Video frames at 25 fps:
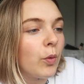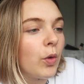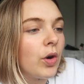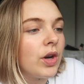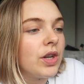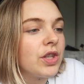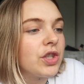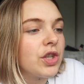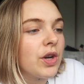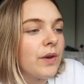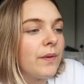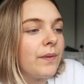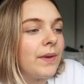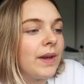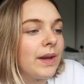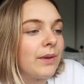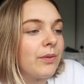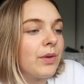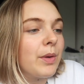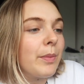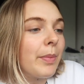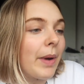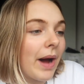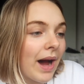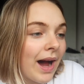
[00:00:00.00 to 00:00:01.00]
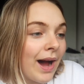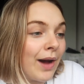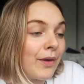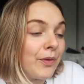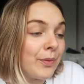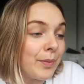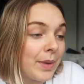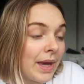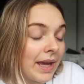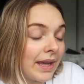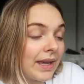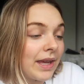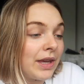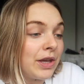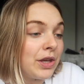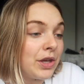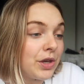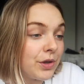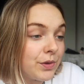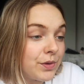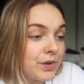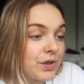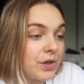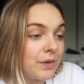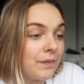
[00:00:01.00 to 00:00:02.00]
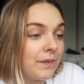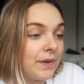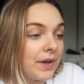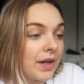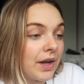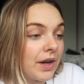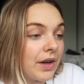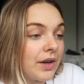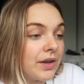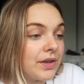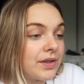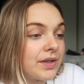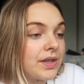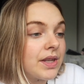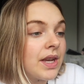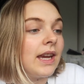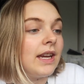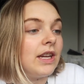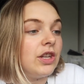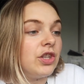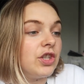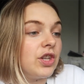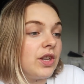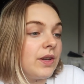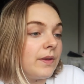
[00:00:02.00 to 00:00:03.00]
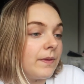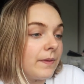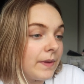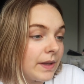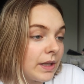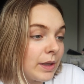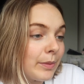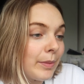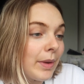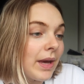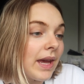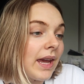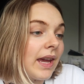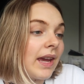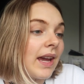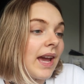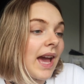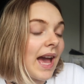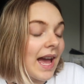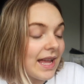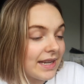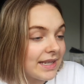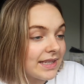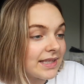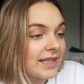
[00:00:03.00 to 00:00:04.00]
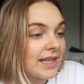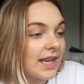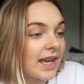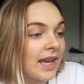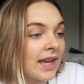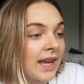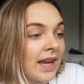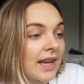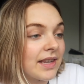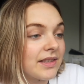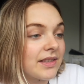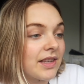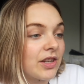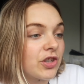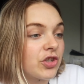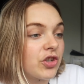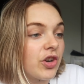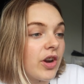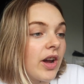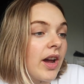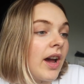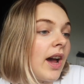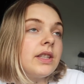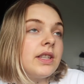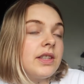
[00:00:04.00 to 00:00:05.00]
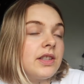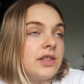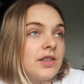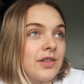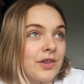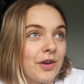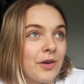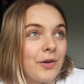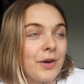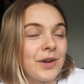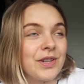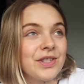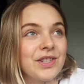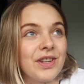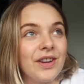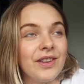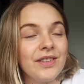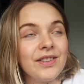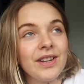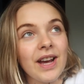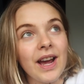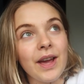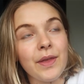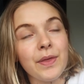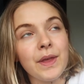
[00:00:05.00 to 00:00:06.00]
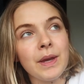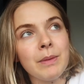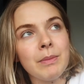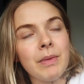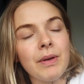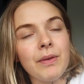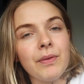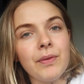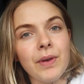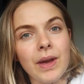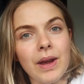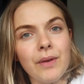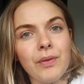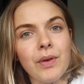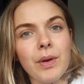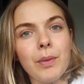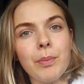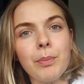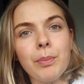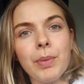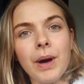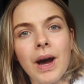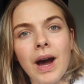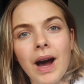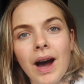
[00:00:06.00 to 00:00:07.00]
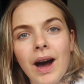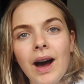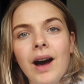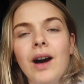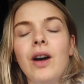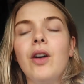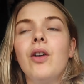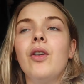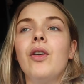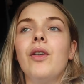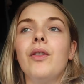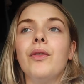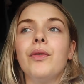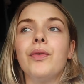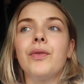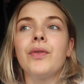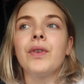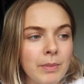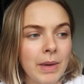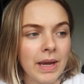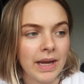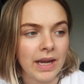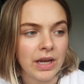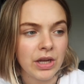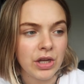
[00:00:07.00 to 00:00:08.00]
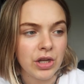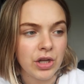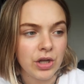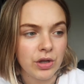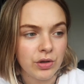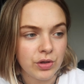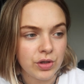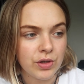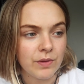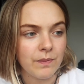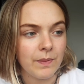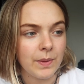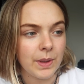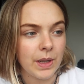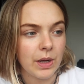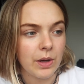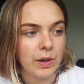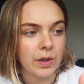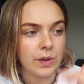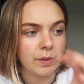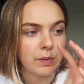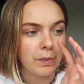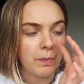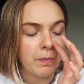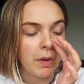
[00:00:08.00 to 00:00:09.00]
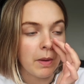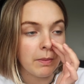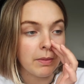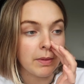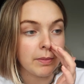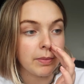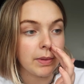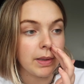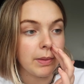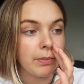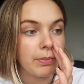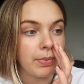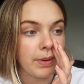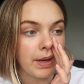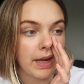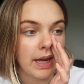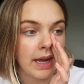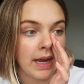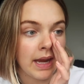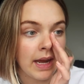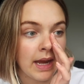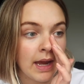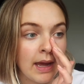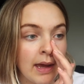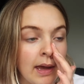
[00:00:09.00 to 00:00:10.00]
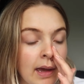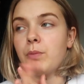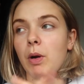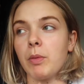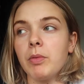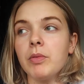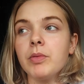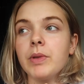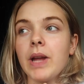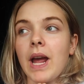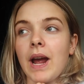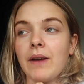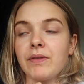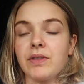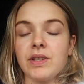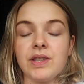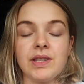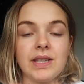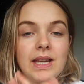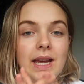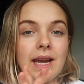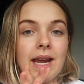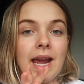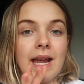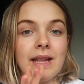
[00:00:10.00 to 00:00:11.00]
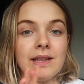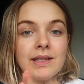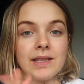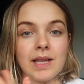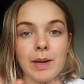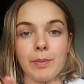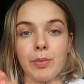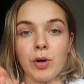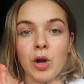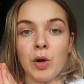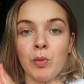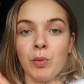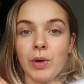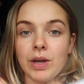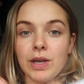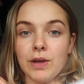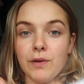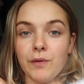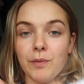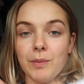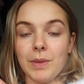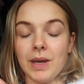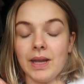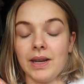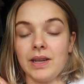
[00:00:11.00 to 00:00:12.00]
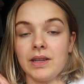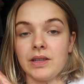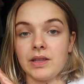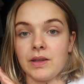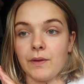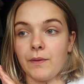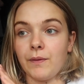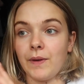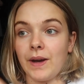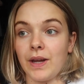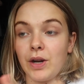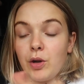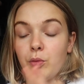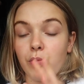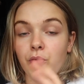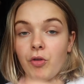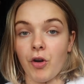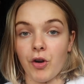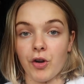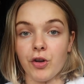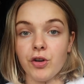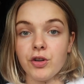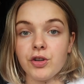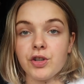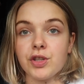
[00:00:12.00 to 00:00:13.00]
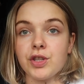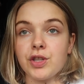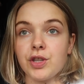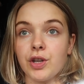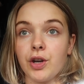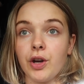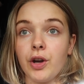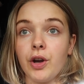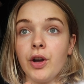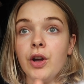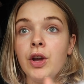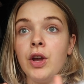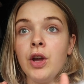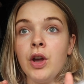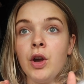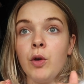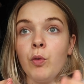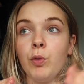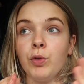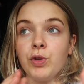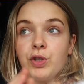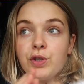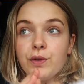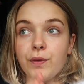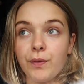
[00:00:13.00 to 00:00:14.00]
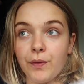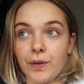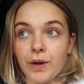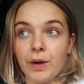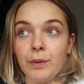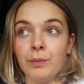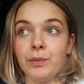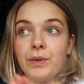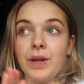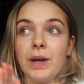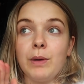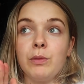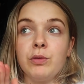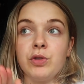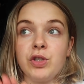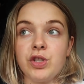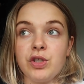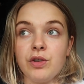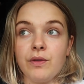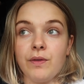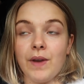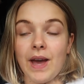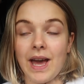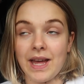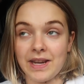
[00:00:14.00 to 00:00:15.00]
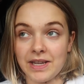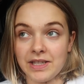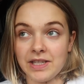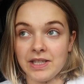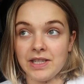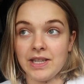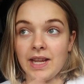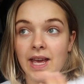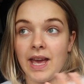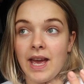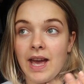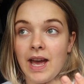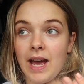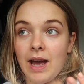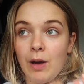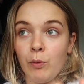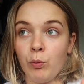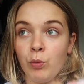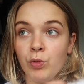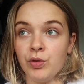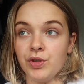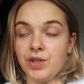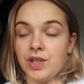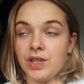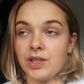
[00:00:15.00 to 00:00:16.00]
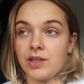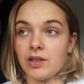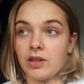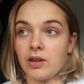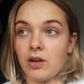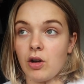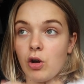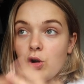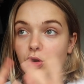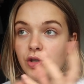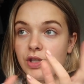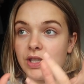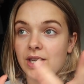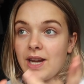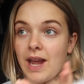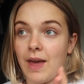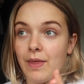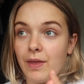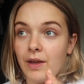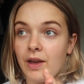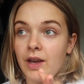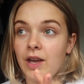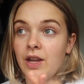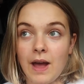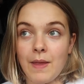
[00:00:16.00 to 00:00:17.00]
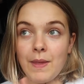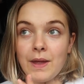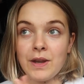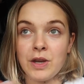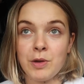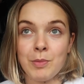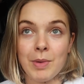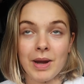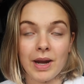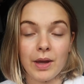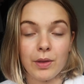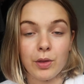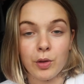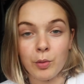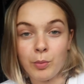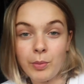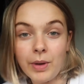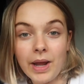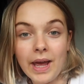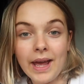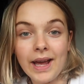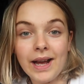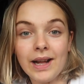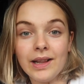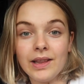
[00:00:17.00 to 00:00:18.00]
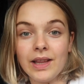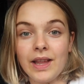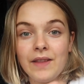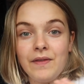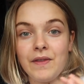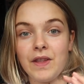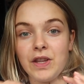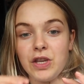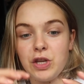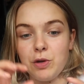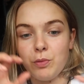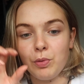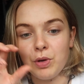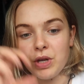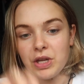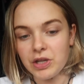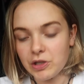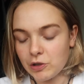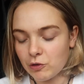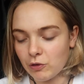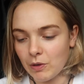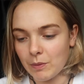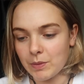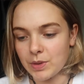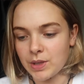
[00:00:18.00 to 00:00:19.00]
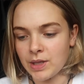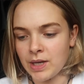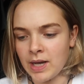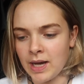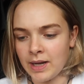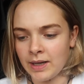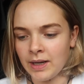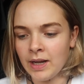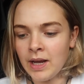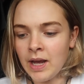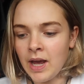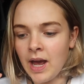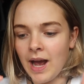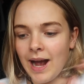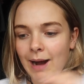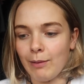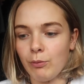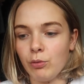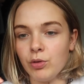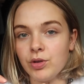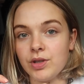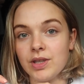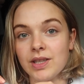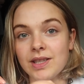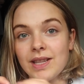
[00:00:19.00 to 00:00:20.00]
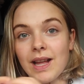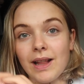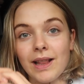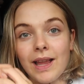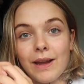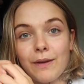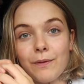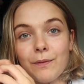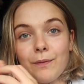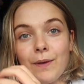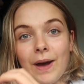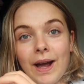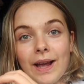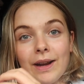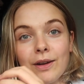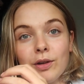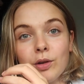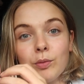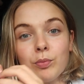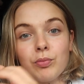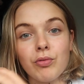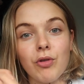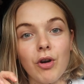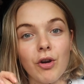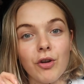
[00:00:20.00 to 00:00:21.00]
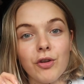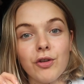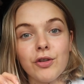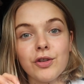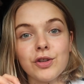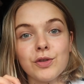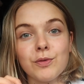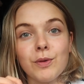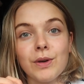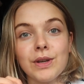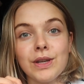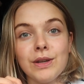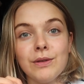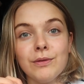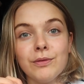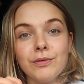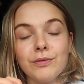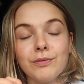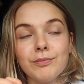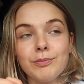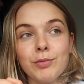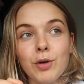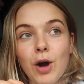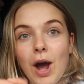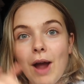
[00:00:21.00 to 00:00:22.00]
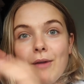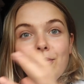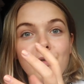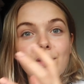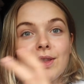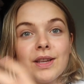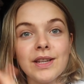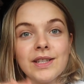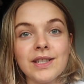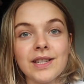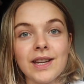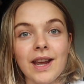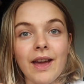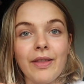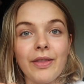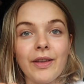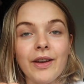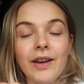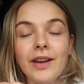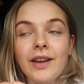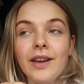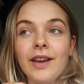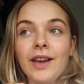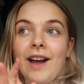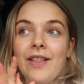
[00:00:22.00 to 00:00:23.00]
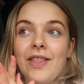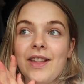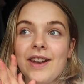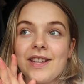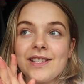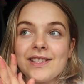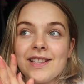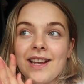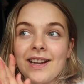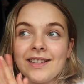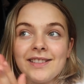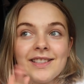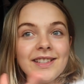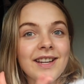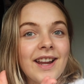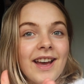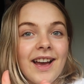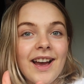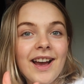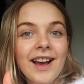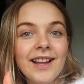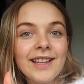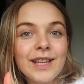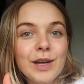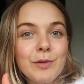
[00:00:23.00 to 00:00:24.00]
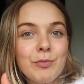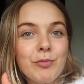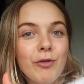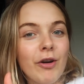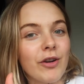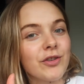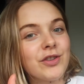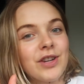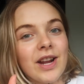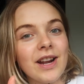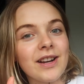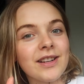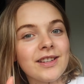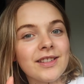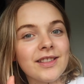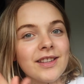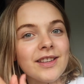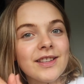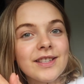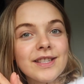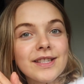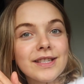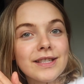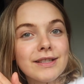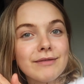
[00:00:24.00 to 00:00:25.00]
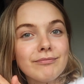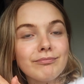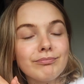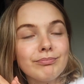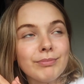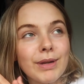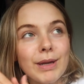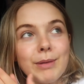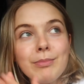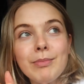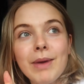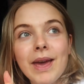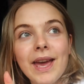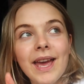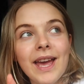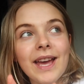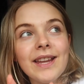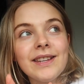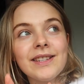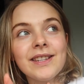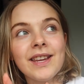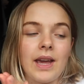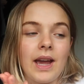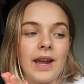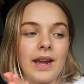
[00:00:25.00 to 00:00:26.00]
What is your favourite part of making YouTube videos, for example filming, editing, et cetera? This is a good question. I think my favourite part of making YouTube videos would probably be, probably have to say getting to that point where you've made the final product. So once you've filmed it, once you've edited it, and once it's all together, and then you make a thumbnail, and then you put your description in, and once it's that like final product, when you've put everything together, and then it's like ta-da, little project that's been made.